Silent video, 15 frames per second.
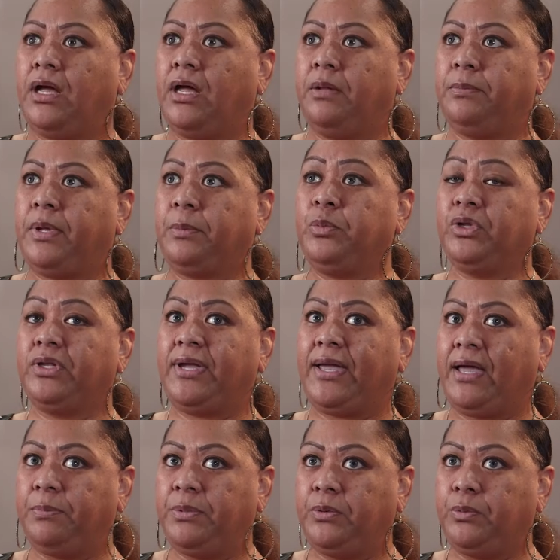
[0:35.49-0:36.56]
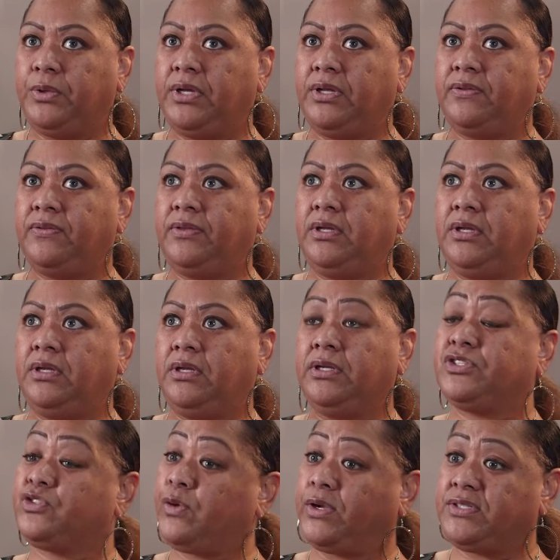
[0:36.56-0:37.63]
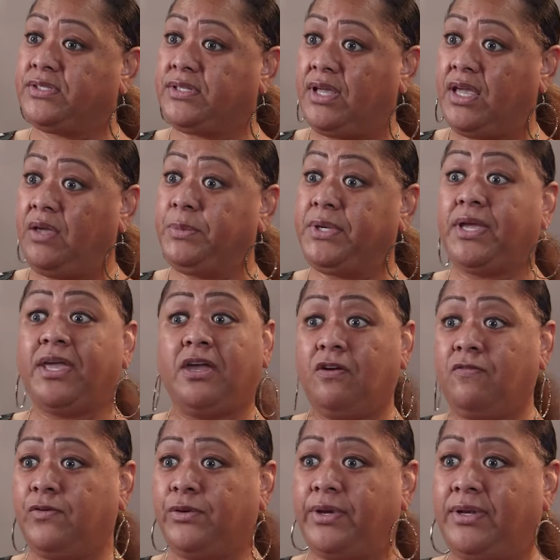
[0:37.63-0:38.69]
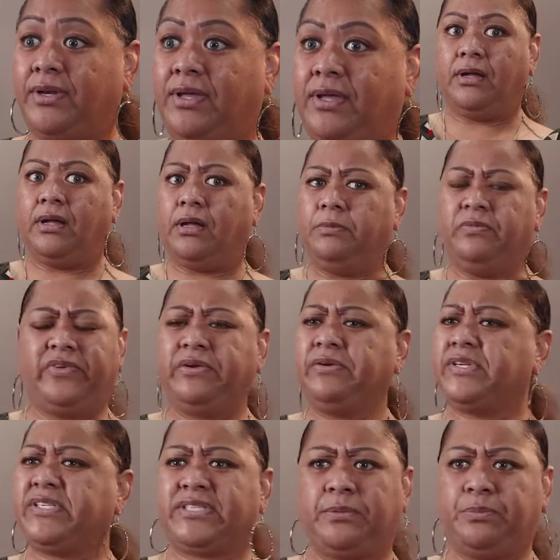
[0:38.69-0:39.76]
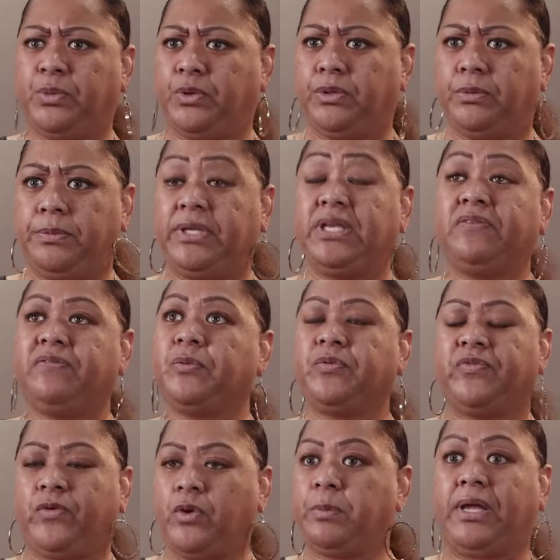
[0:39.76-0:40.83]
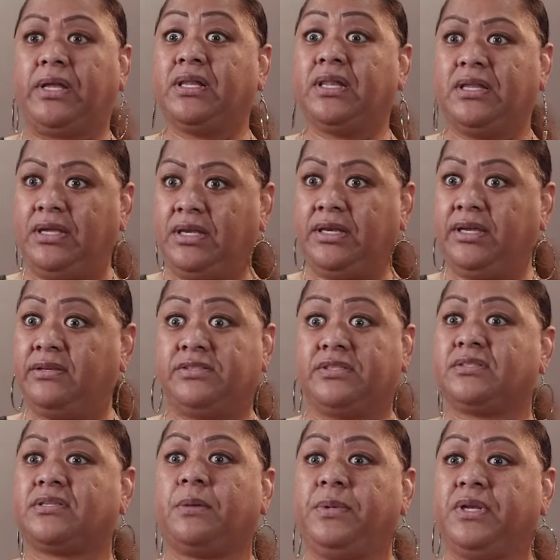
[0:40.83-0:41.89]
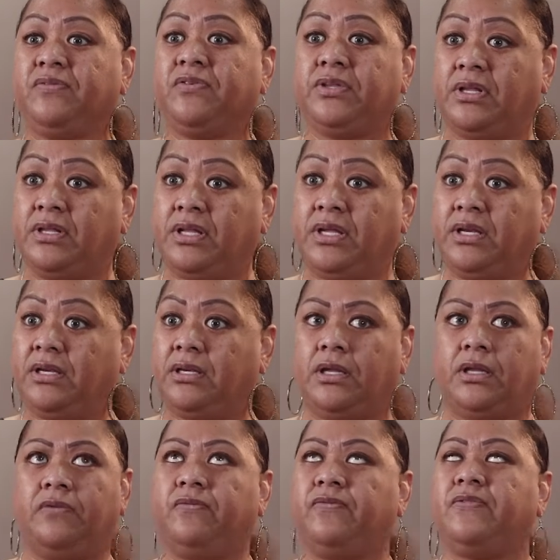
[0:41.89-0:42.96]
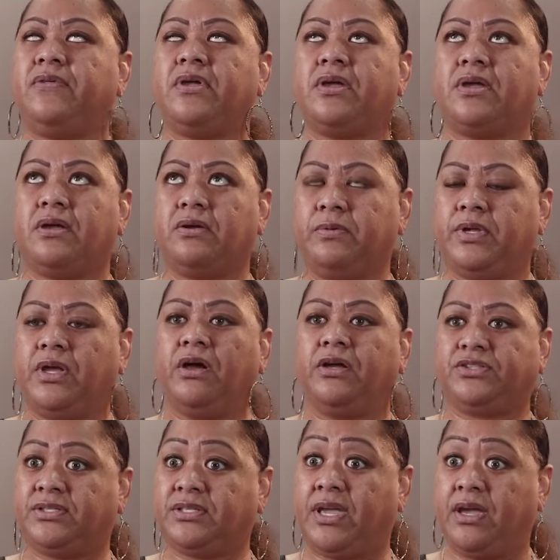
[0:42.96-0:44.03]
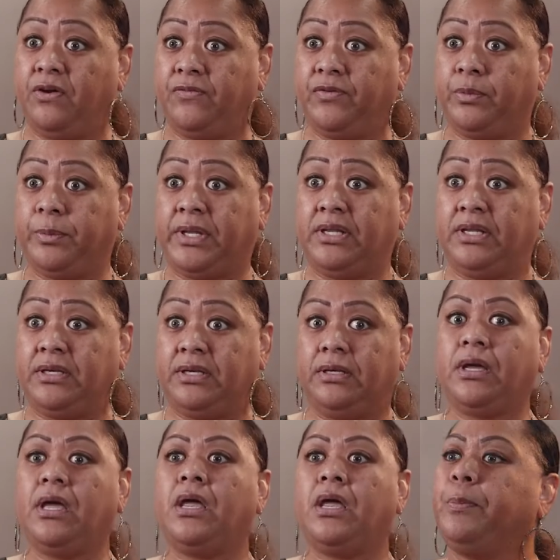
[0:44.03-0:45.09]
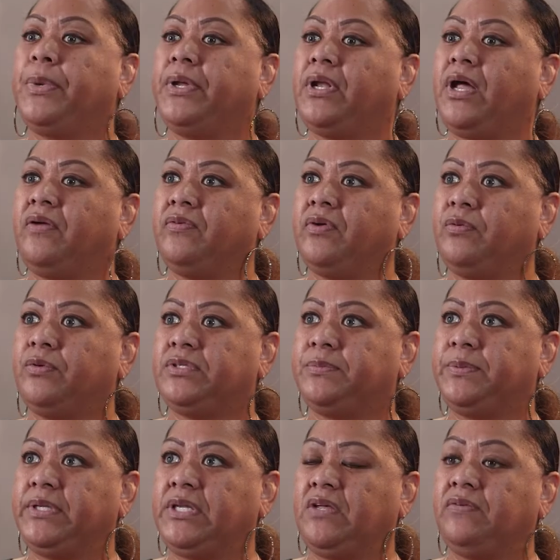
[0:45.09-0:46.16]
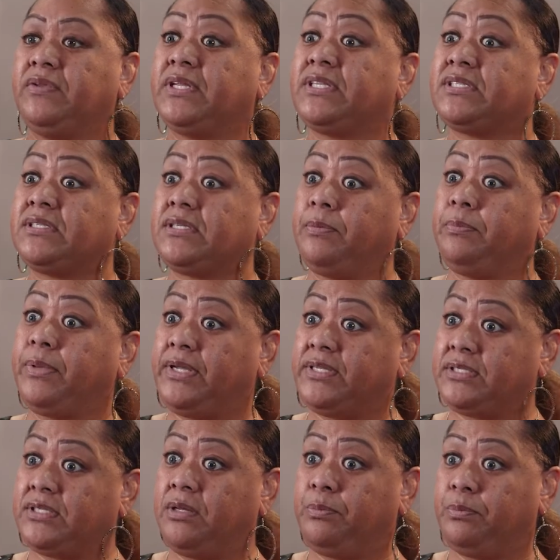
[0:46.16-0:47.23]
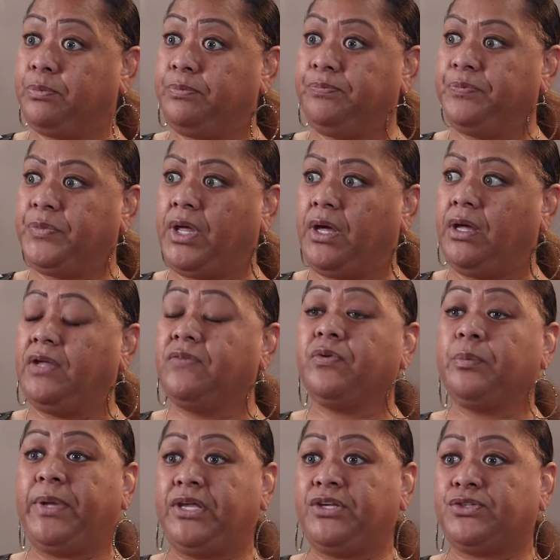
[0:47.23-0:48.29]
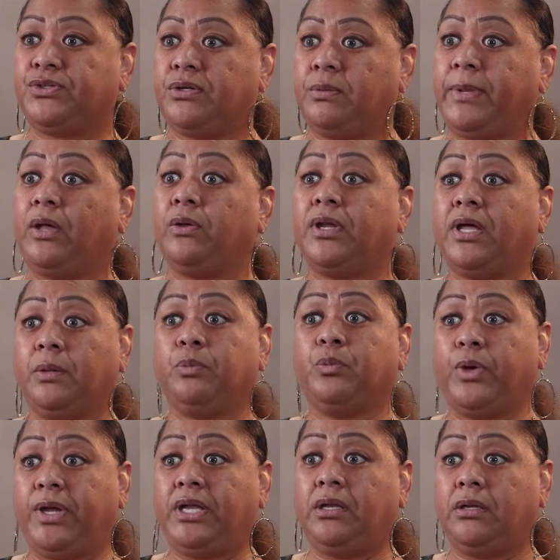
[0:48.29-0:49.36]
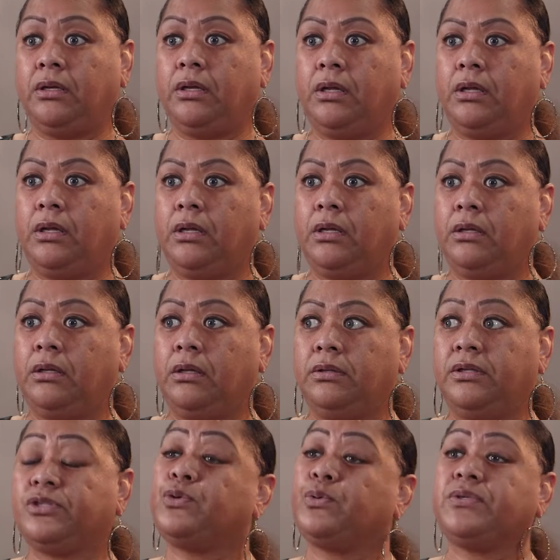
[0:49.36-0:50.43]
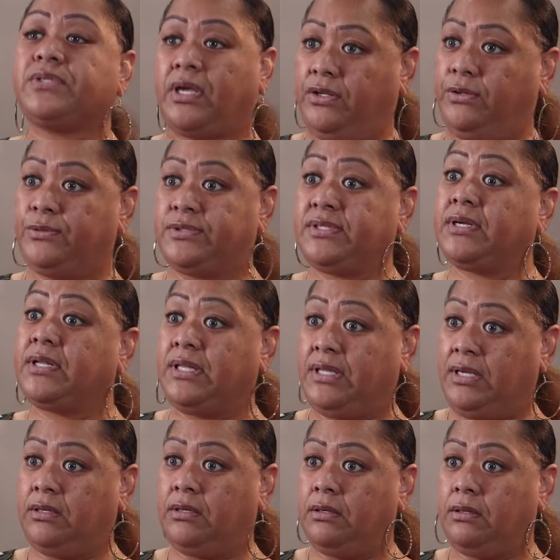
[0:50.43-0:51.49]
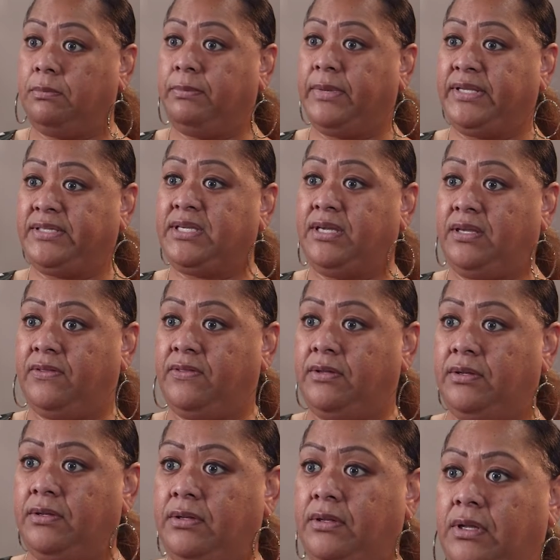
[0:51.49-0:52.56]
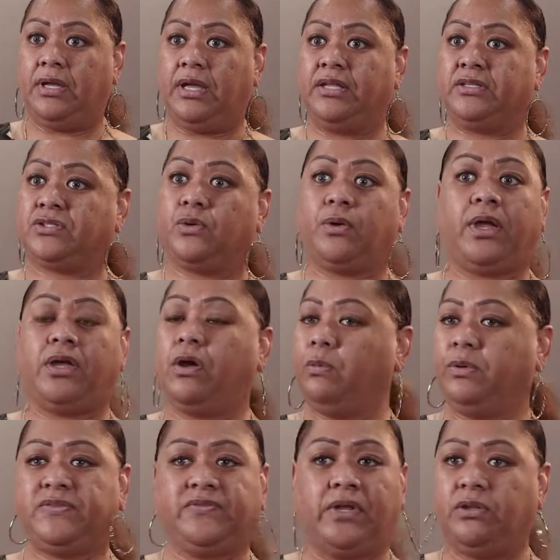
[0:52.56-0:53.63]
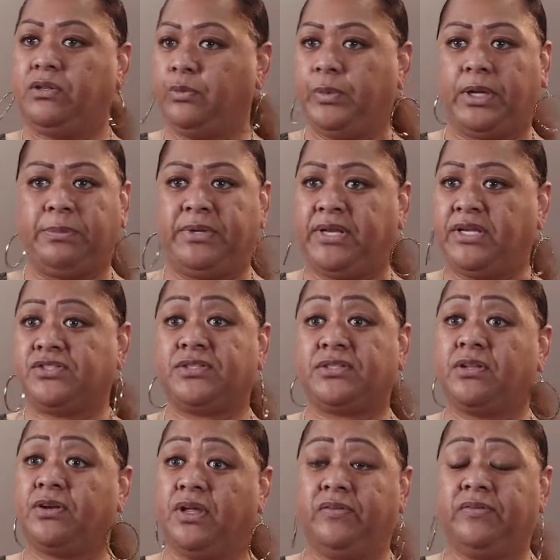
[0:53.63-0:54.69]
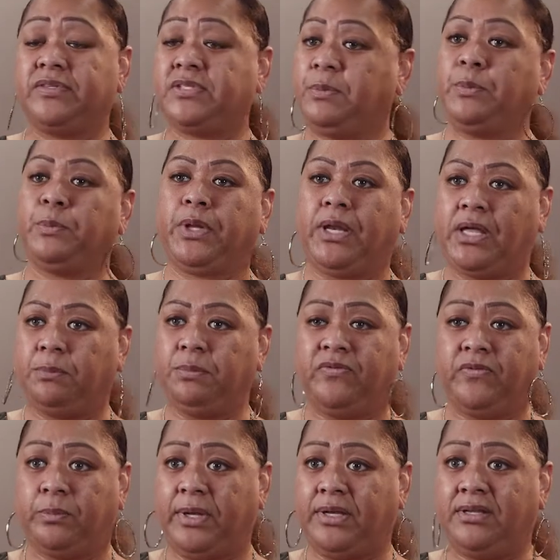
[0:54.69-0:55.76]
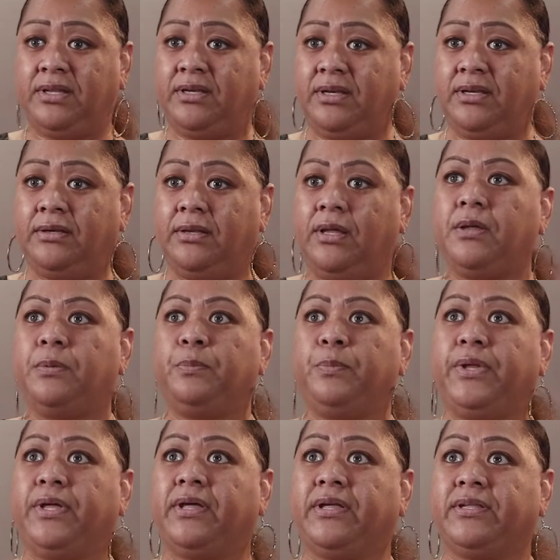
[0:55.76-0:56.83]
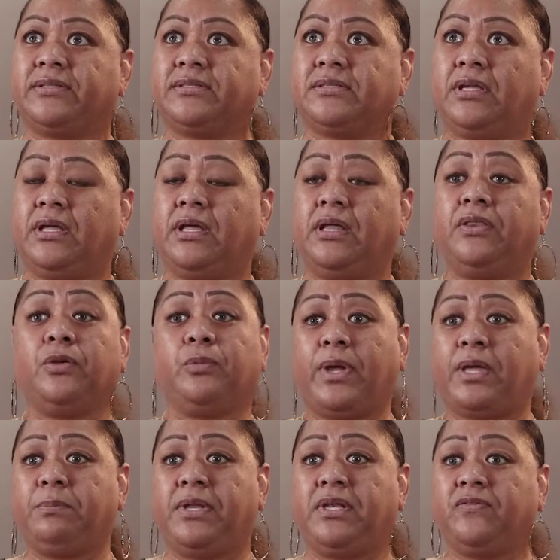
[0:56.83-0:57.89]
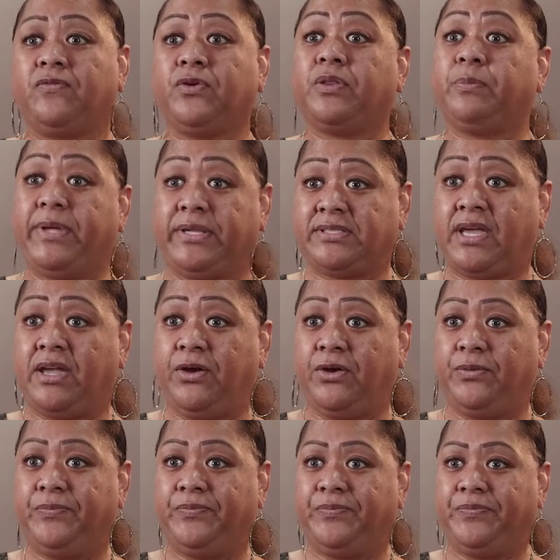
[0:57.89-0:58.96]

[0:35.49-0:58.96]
Um, I'm really happy with the instructions they gave me to care for it. Um, very simple, but even for my cleaning, just coming in for the cleaning, very cautious care for my cleaning. But I've always been given the step-by-step uh, information about upgrading the tools I use to clean my teeth. And so I always follow the recommendations that are given to me when I come in for my cleaning because they're recommended for the best care.